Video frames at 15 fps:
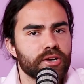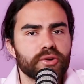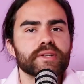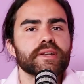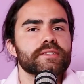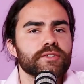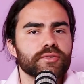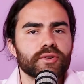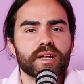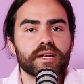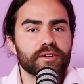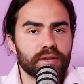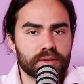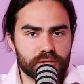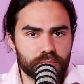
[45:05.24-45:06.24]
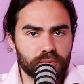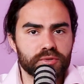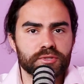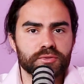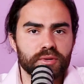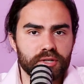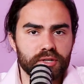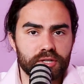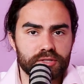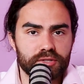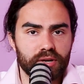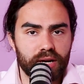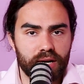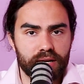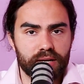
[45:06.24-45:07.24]
Chloe doesn't really know how sports work,
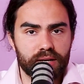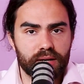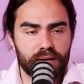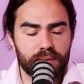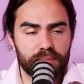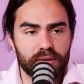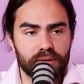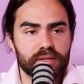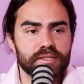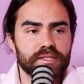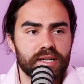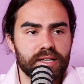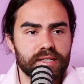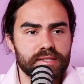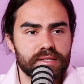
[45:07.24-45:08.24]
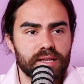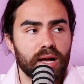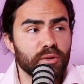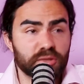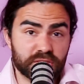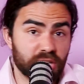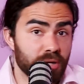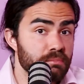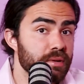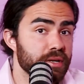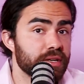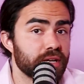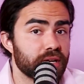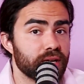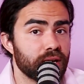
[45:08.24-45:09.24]
so I apologize. I'll jump
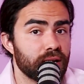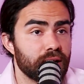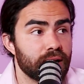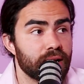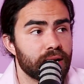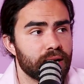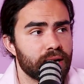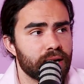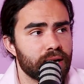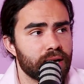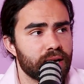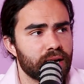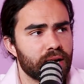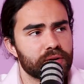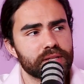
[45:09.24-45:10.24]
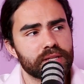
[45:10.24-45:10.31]
in here. How